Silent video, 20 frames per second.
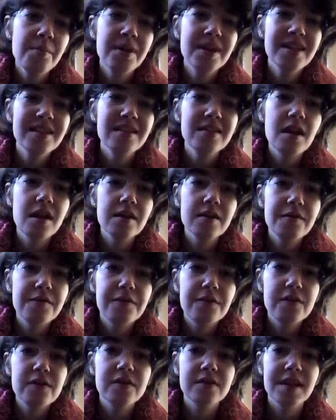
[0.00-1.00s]
but it's not the
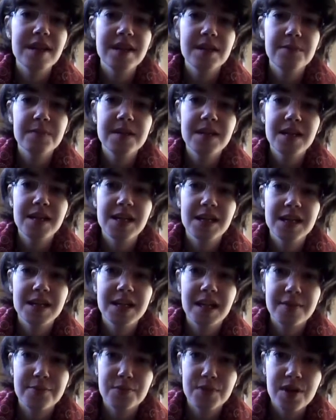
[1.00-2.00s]
first
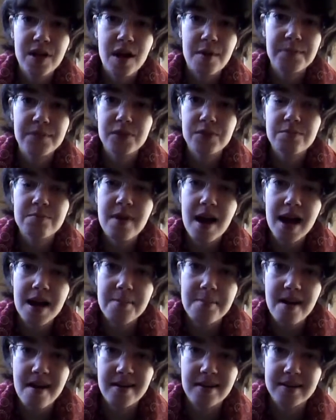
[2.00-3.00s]
explanation that would come to my
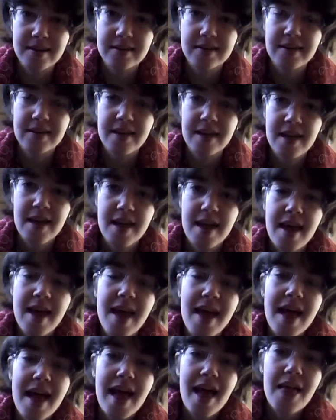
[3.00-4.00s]
mind.
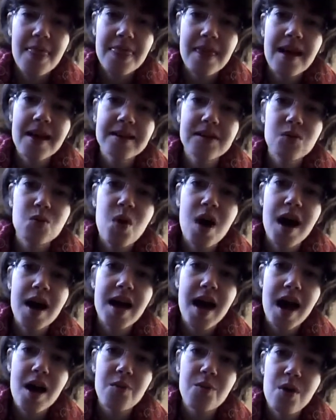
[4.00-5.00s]
And that's
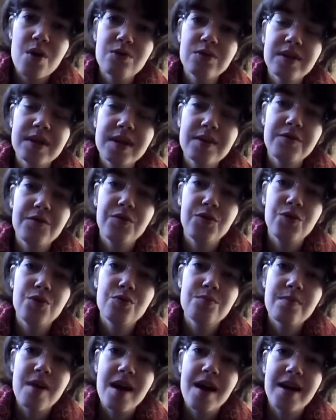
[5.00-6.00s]
why I won't give
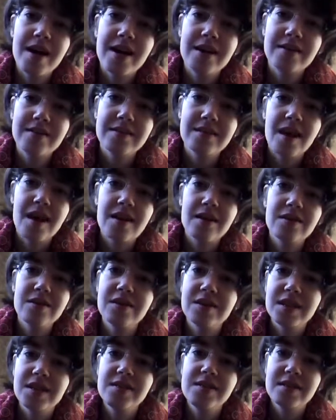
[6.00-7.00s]
you my entire
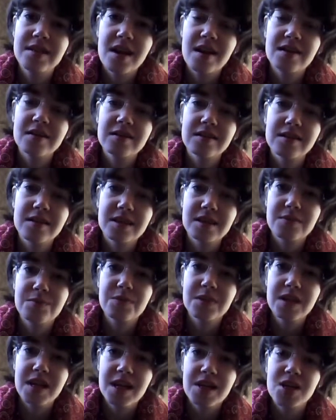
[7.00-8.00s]
detailed
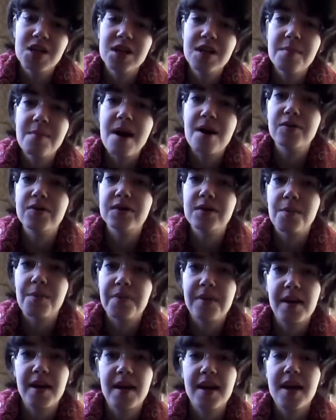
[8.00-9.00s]
explanation about
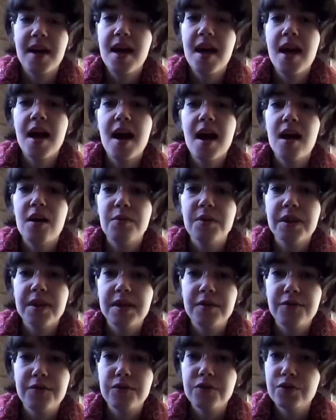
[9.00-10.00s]
something. I will
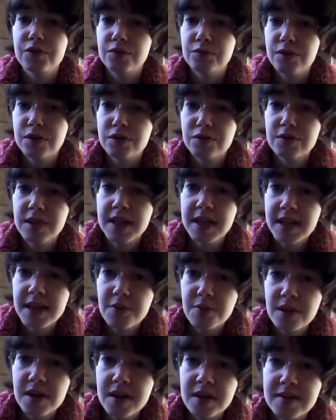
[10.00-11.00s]
give you 2 or 3
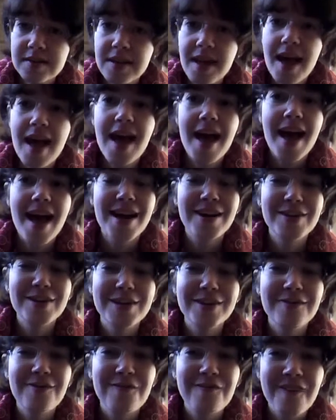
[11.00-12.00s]
keywords and
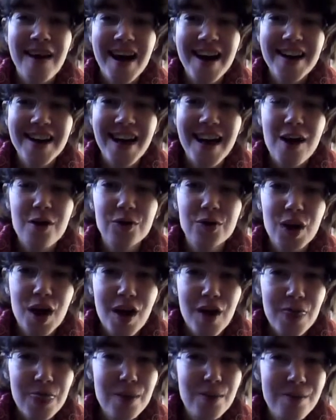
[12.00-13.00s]
just find out
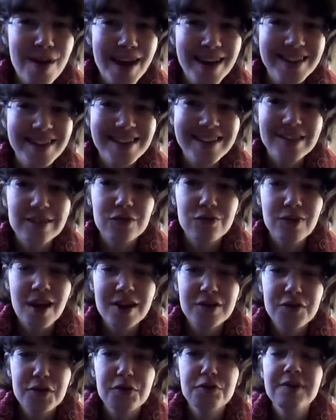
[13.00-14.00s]
the rest,
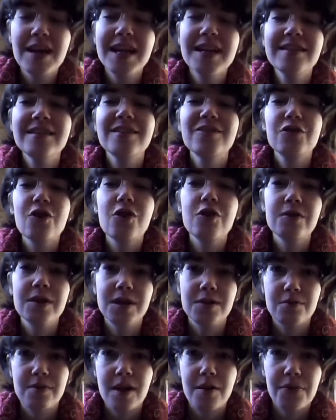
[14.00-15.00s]
try to create a
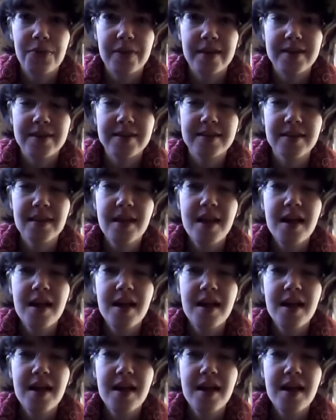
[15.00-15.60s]
story around this,